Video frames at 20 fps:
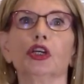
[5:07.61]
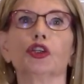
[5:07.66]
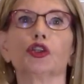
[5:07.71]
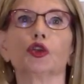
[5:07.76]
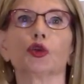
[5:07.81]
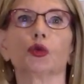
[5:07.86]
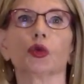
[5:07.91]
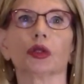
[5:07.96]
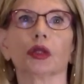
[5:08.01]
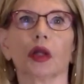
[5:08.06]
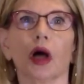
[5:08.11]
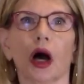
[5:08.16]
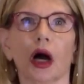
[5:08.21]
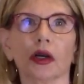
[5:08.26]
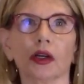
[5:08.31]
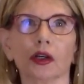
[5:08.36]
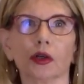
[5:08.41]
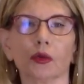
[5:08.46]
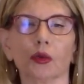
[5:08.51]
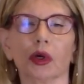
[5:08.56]
to a
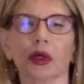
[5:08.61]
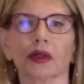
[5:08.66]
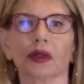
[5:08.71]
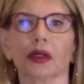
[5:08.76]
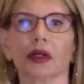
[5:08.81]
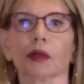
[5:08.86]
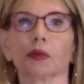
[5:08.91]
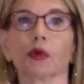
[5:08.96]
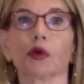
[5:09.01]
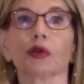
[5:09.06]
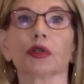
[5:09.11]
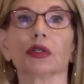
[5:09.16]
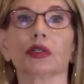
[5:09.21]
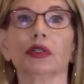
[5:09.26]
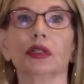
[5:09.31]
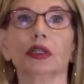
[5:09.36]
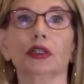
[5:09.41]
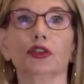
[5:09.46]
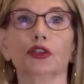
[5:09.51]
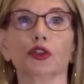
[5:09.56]
longer one that I'm going to
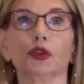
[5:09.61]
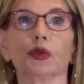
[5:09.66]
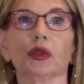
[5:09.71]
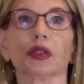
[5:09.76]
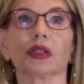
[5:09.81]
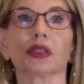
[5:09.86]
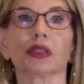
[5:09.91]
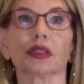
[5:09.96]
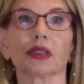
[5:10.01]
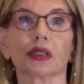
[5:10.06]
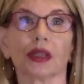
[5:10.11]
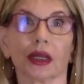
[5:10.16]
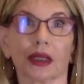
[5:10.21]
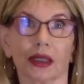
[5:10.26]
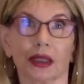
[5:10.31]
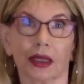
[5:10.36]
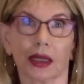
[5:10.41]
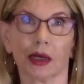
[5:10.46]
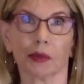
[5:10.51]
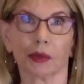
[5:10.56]
teach you in the
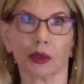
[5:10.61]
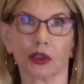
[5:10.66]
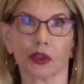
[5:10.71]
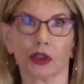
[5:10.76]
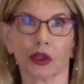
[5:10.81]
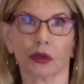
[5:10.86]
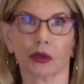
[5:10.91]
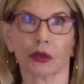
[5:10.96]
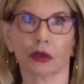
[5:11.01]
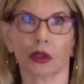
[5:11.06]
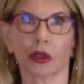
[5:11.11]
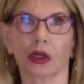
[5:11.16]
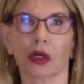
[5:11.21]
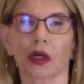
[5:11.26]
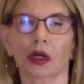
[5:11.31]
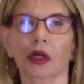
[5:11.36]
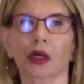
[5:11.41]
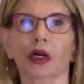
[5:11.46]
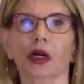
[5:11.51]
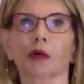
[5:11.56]
second episode
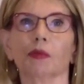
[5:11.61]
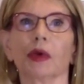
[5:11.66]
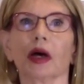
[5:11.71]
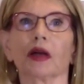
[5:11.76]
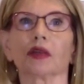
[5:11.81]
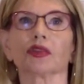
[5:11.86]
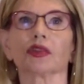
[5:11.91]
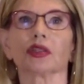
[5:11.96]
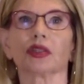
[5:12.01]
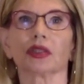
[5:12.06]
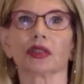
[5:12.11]
about